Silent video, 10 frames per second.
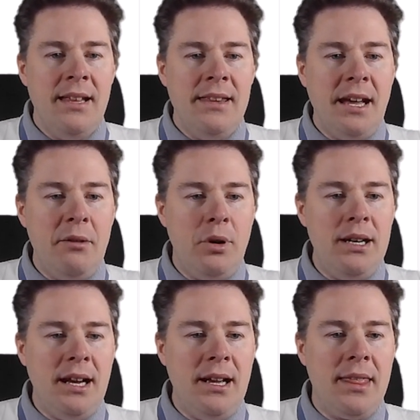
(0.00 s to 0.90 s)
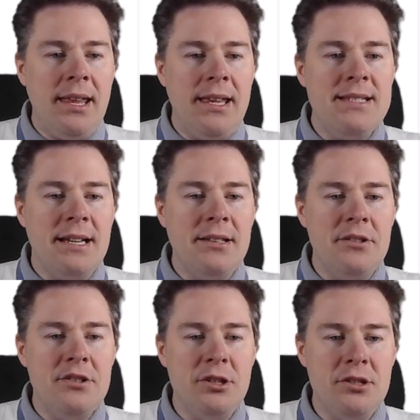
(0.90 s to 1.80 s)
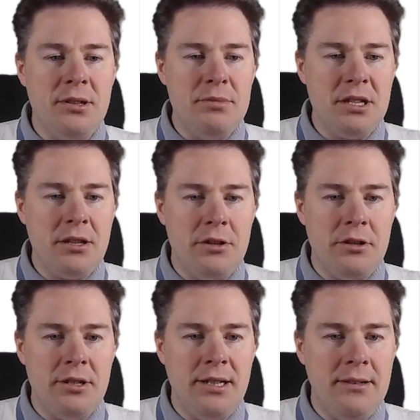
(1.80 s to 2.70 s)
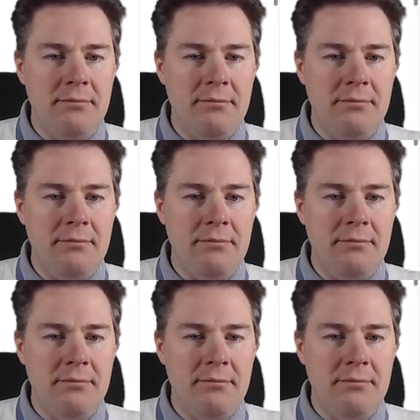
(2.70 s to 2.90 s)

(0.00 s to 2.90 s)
That one I think is under system security.